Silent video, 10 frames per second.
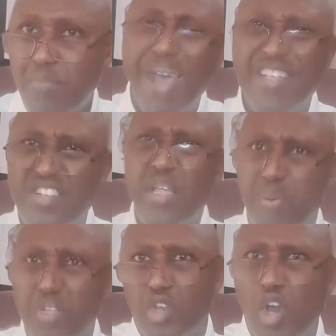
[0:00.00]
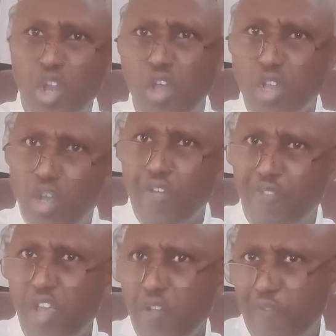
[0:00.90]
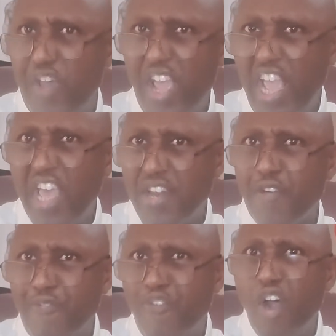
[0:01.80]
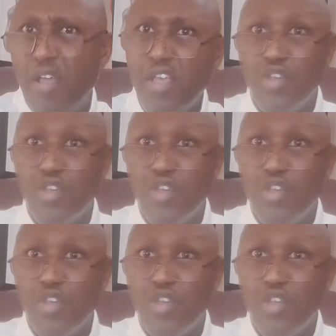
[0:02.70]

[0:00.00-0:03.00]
Basically, put the good, good hand in the front.